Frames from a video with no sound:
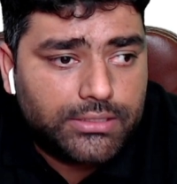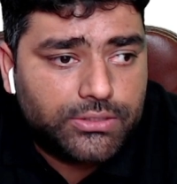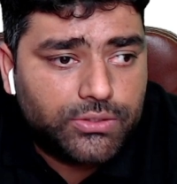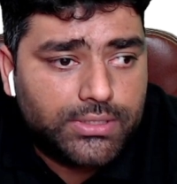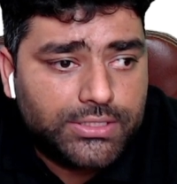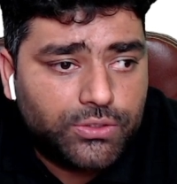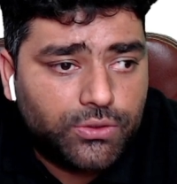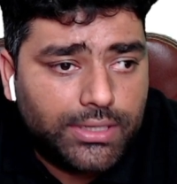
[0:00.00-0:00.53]
So
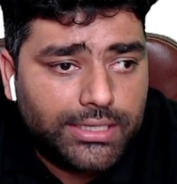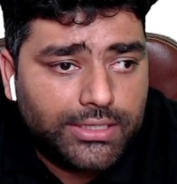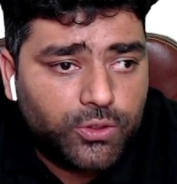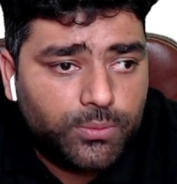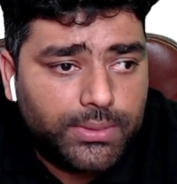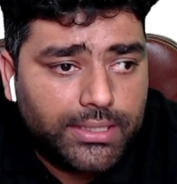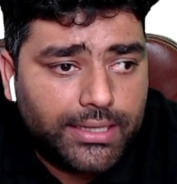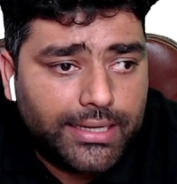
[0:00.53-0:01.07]
it's going to
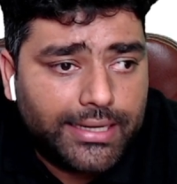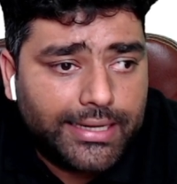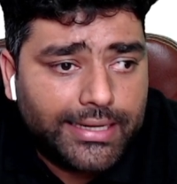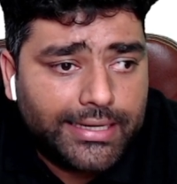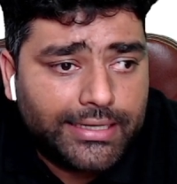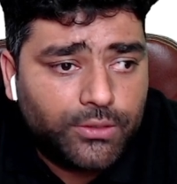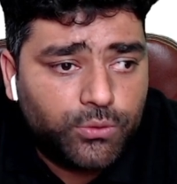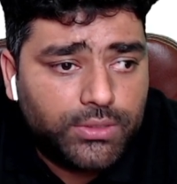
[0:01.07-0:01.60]
be
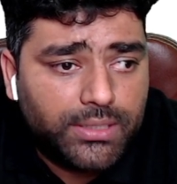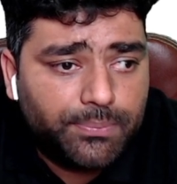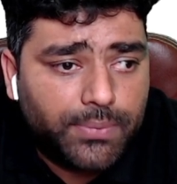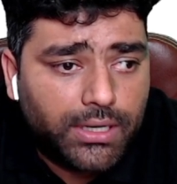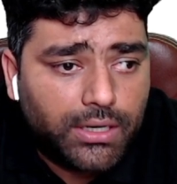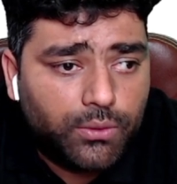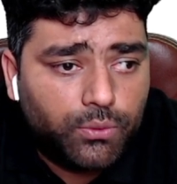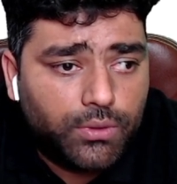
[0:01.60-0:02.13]
a to the
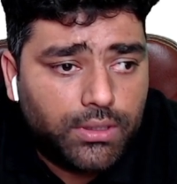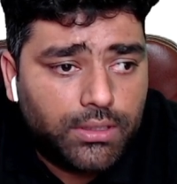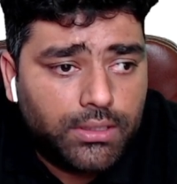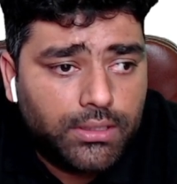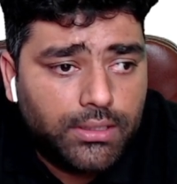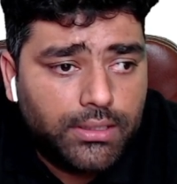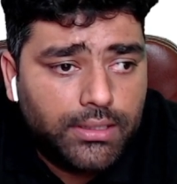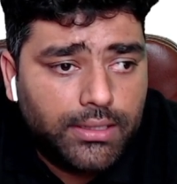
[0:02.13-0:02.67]

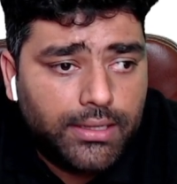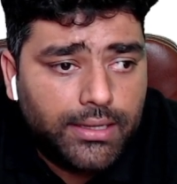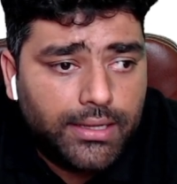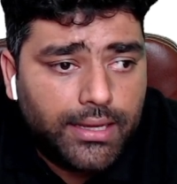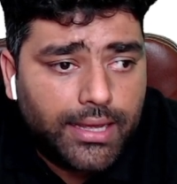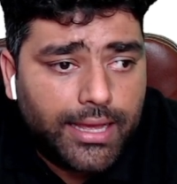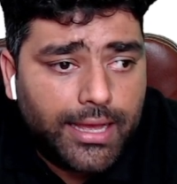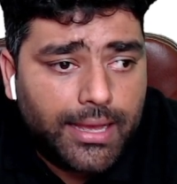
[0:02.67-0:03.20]
power
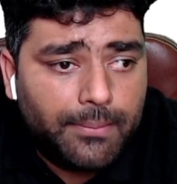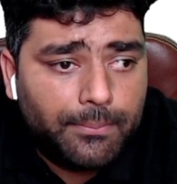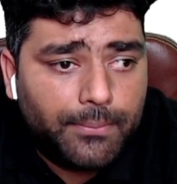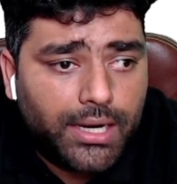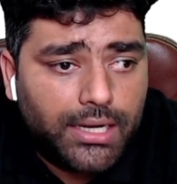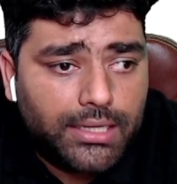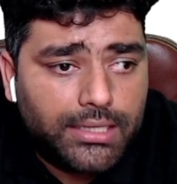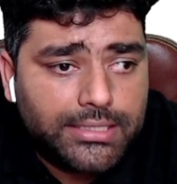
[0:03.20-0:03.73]
m
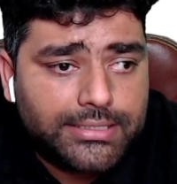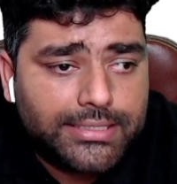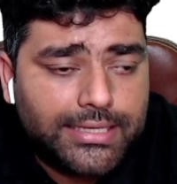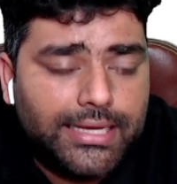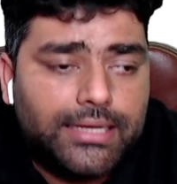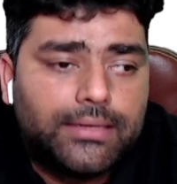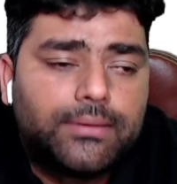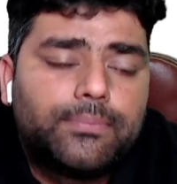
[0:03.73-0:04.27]
minus
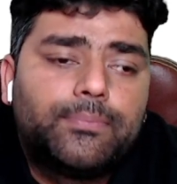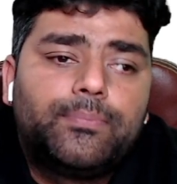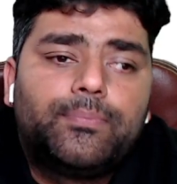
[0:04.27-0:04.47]
n.